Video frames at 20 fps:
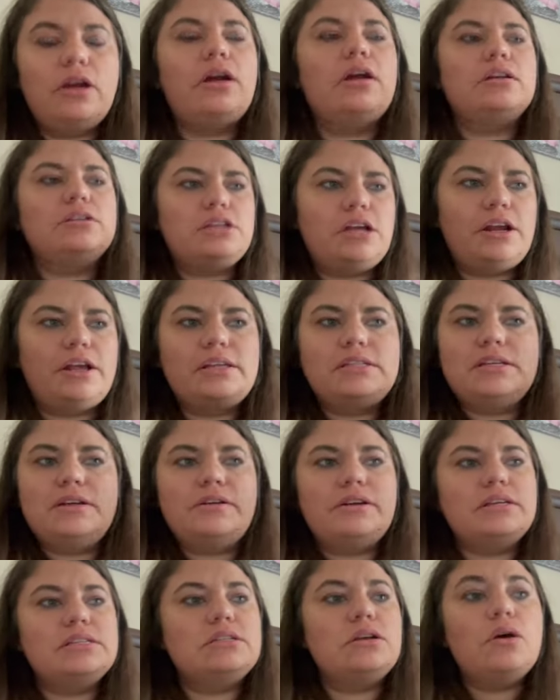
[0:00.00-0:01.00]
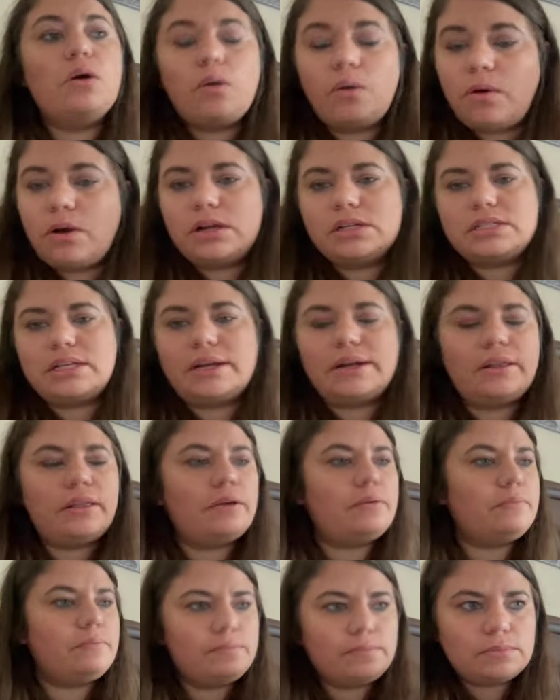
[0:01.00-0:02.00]
starting a series or a
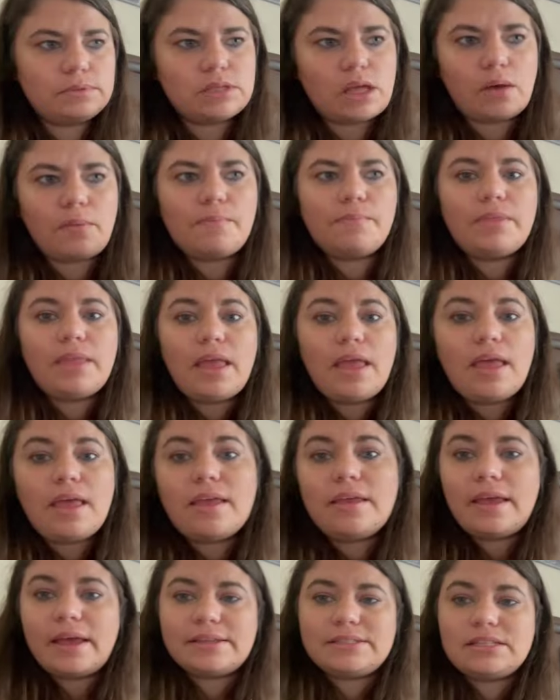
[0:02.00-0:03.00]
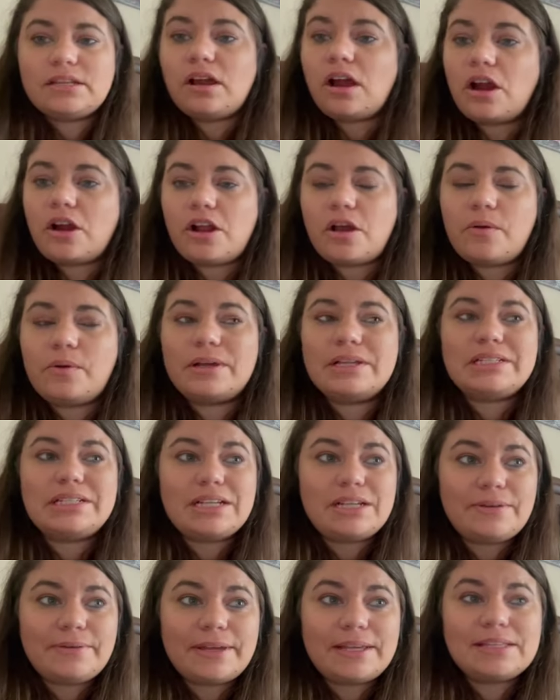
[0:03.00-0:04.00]
standalone. So yes, there are no
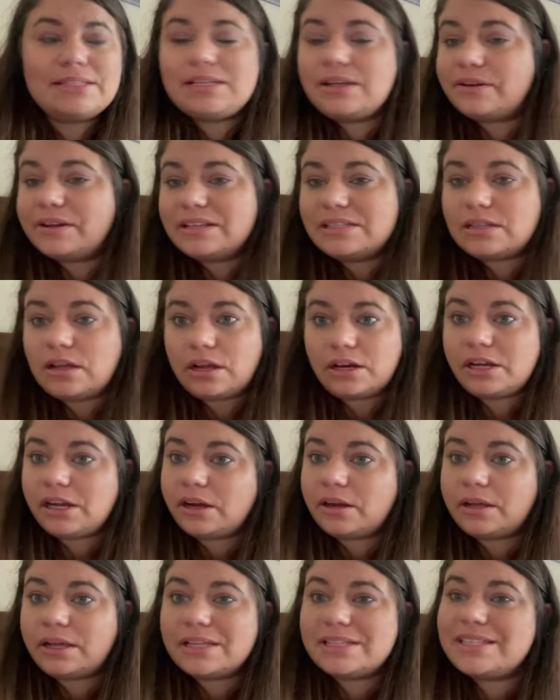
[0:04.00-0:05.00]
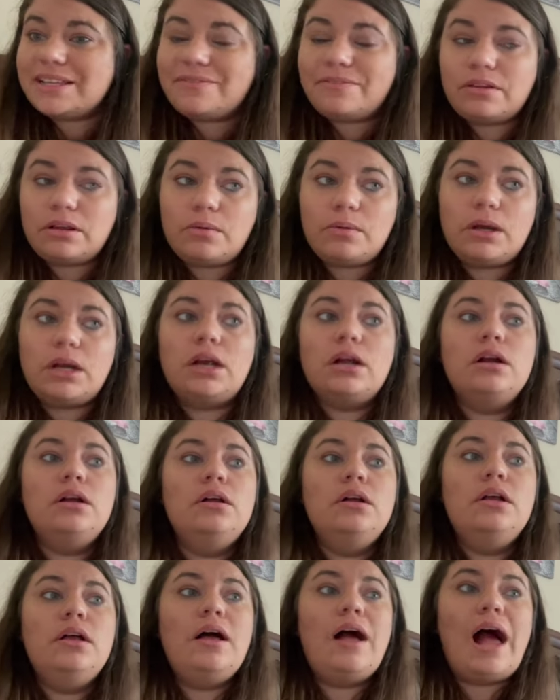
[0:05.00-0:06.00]
continuing series on here, because if there were,
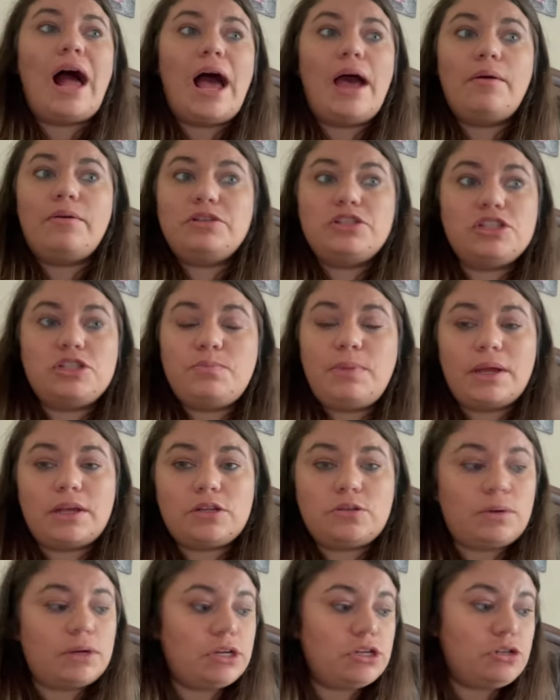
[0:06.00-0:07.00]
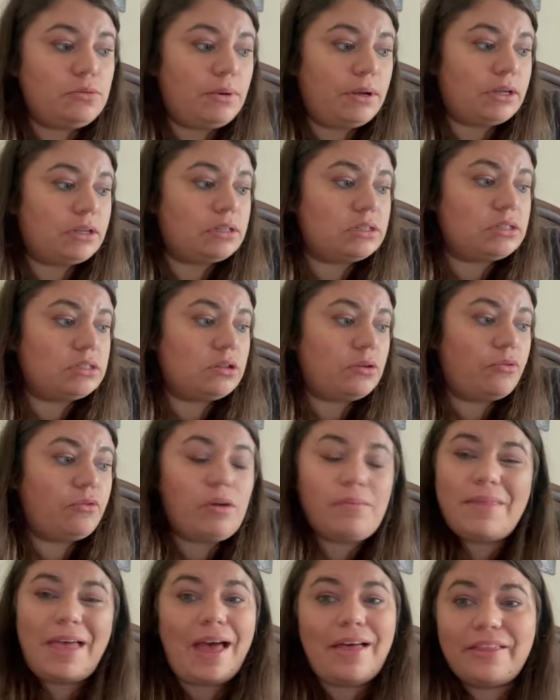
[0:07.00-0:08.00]
I would just pick 22 books
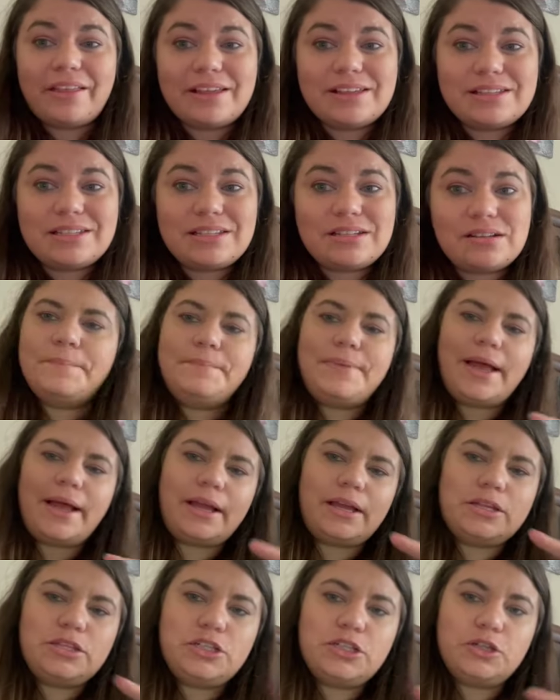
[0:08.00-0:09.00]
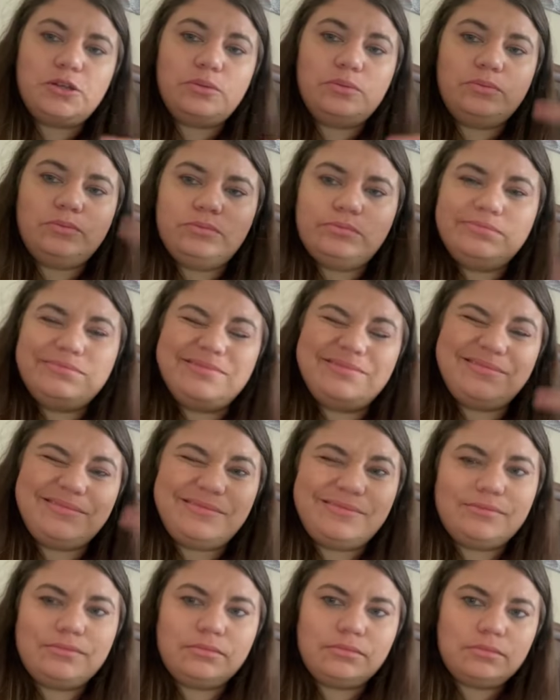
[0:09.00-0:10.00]
from that list. Back to
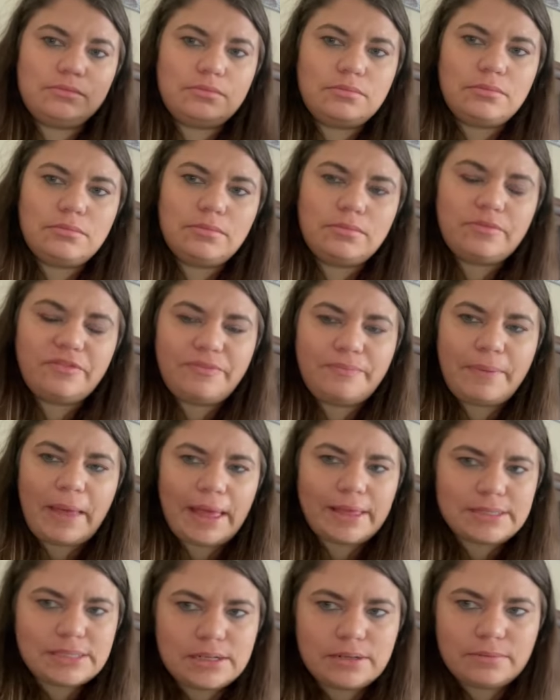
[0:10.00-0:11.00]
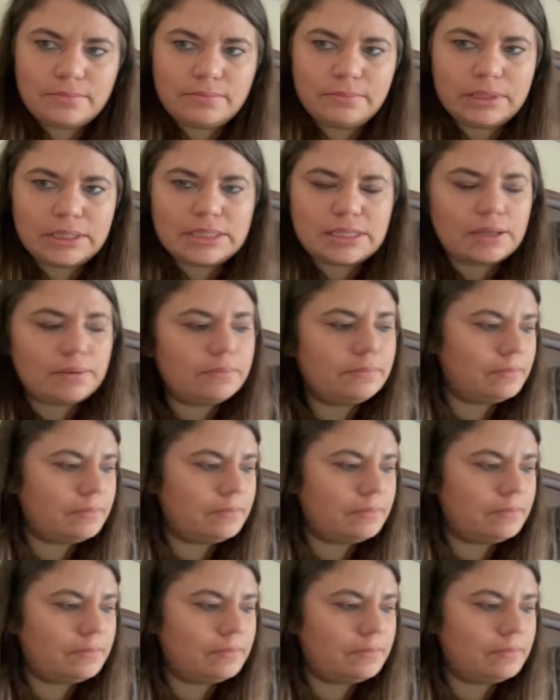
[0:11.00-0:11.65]
past Melissa.